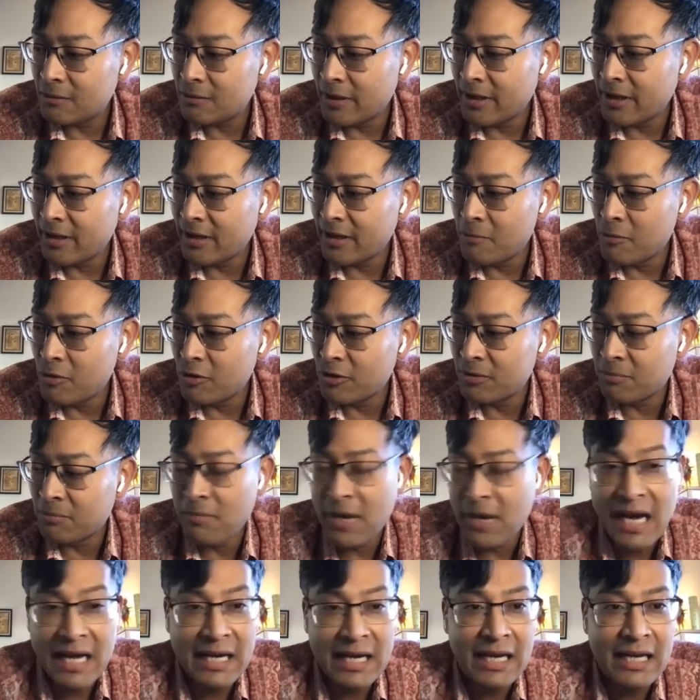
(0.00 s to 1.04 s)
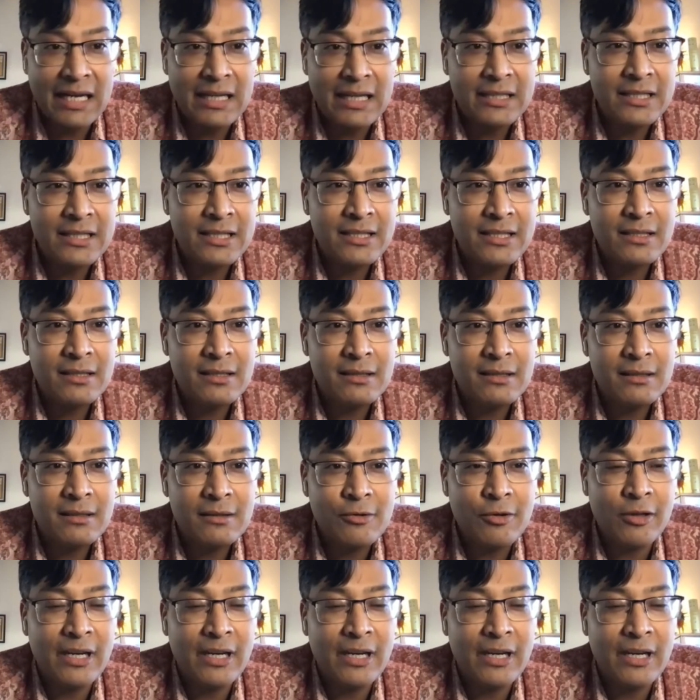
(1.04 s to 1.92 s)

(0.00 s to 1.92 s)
one of the most badass